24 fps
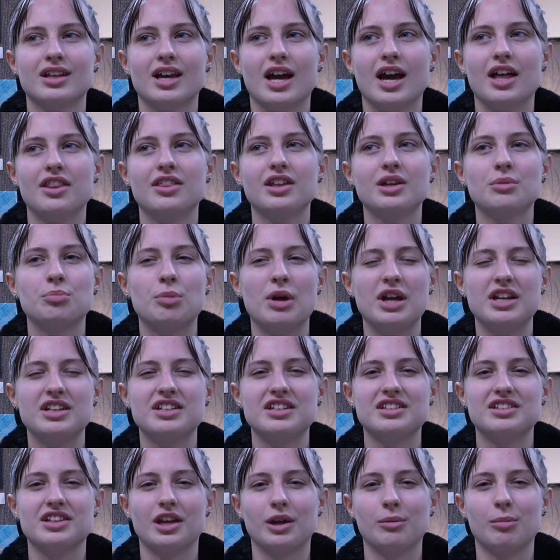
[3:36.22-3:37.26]
I think
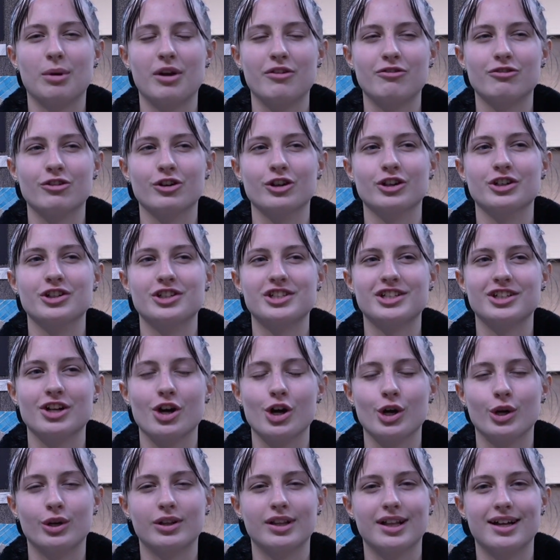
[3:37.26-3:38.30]
painting's my first
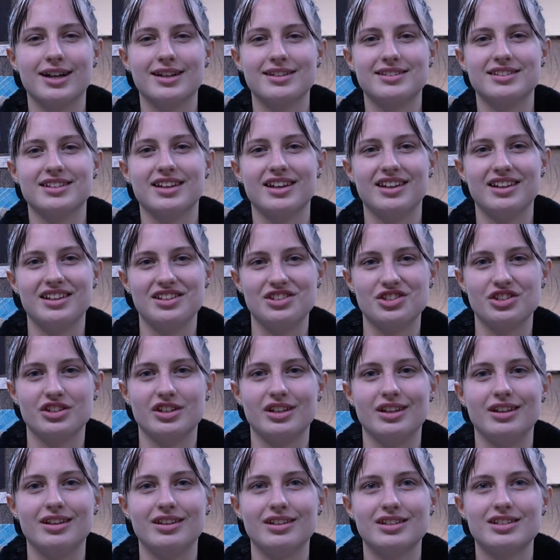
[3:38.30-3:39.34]
art class that
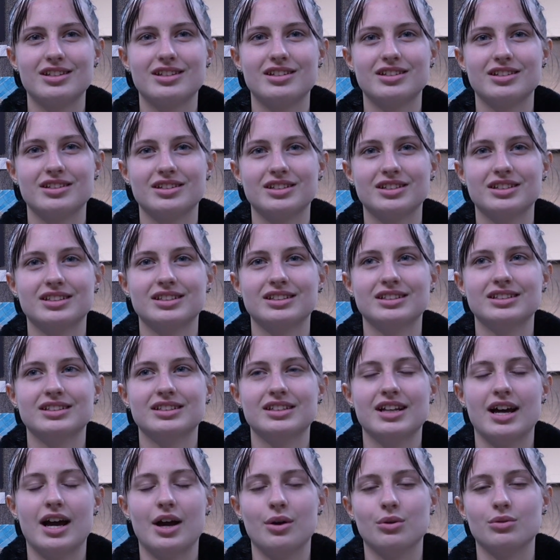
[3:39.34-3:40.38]
isn't
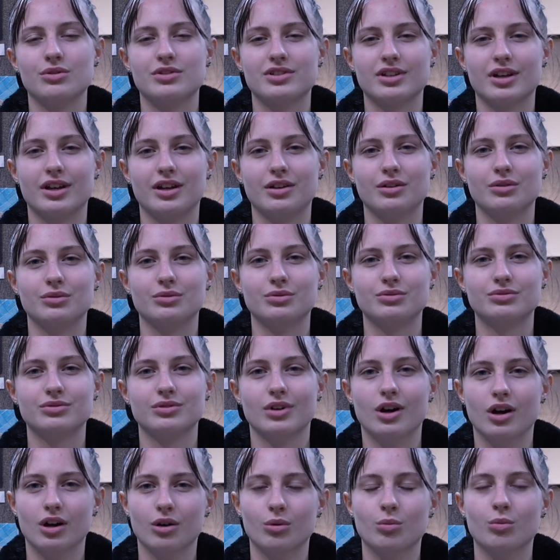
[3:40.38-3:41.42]
outside of
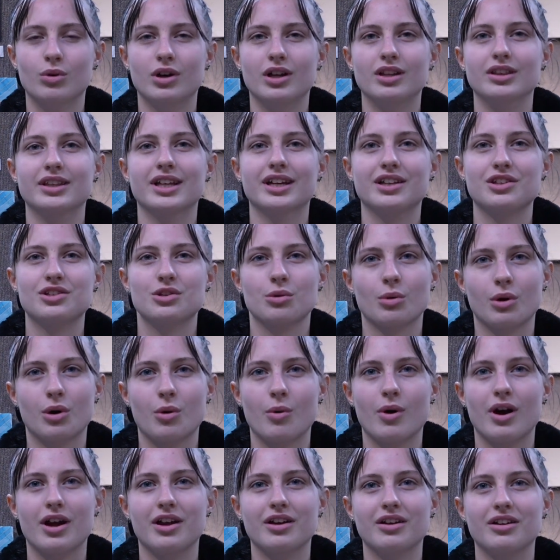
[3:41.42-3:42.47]
art one that's
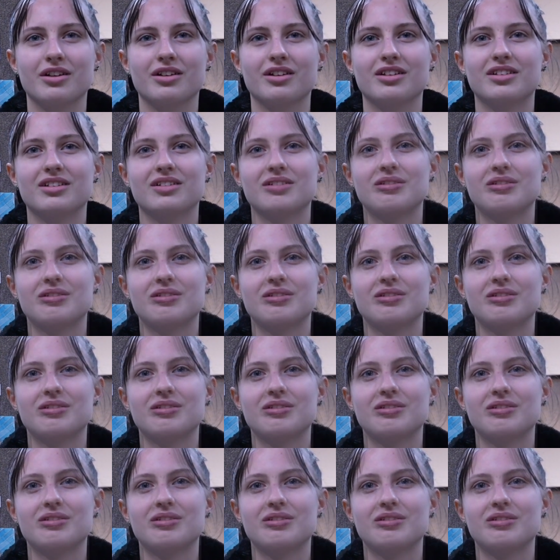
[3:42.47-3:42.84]
required.